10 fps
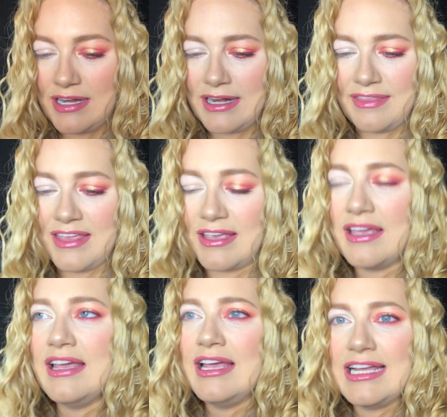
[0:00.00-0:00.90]
and I think
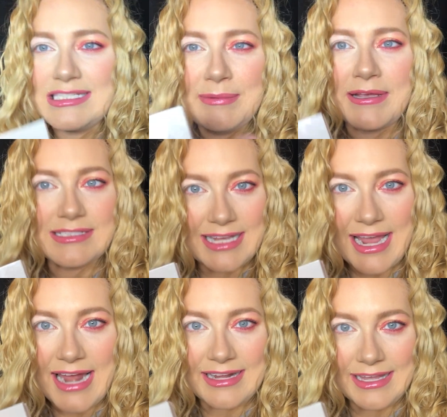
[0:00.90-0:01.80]
it's because I
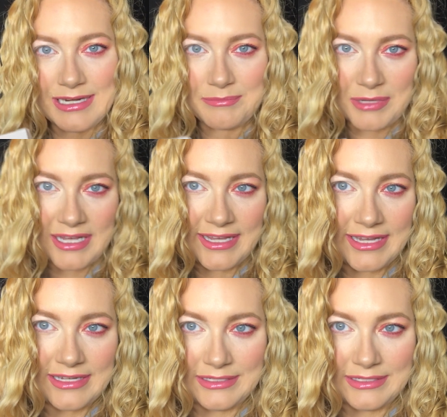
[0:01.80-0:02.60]
had it in my